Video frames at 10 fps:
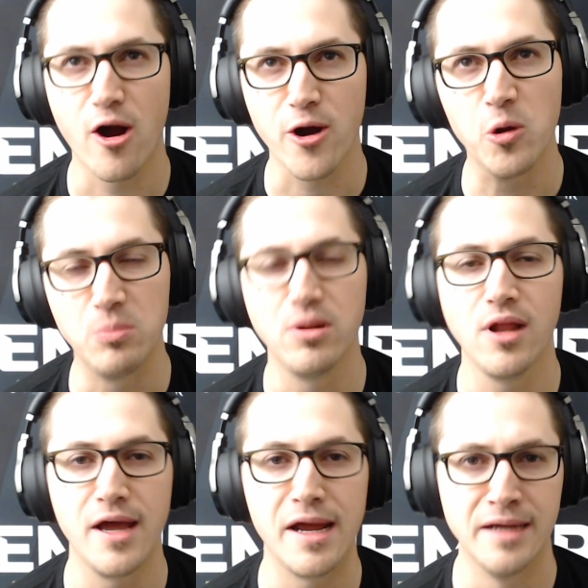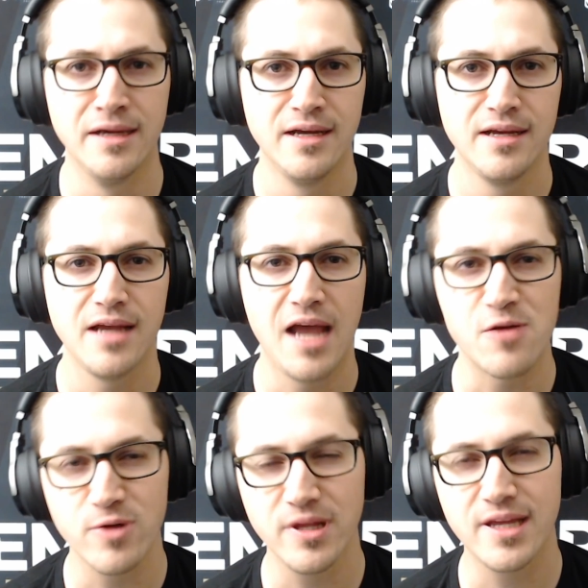our own play,
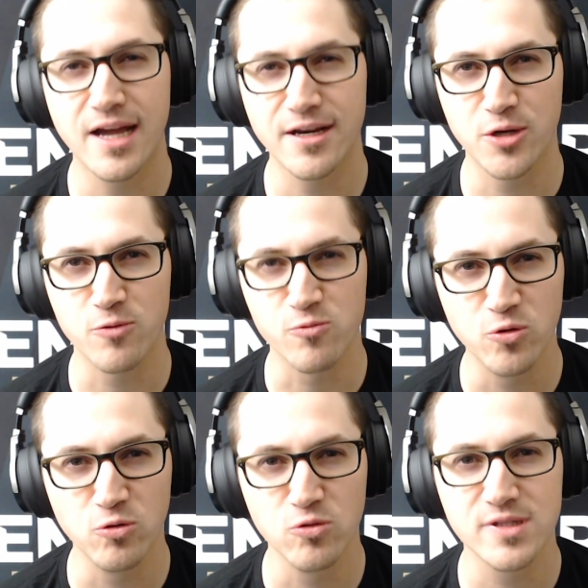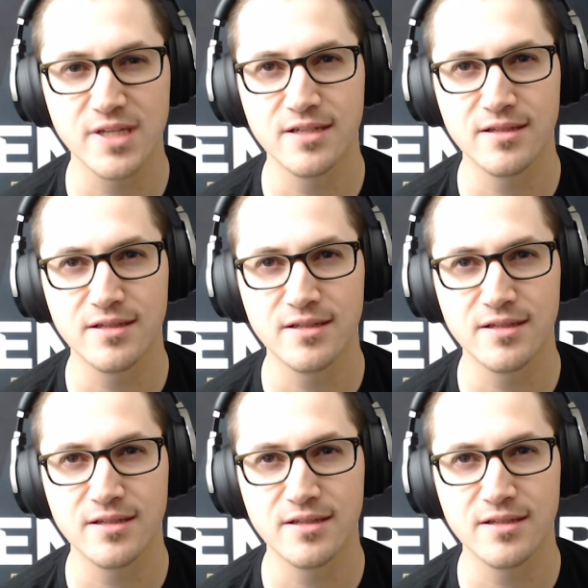and really kind of the rules and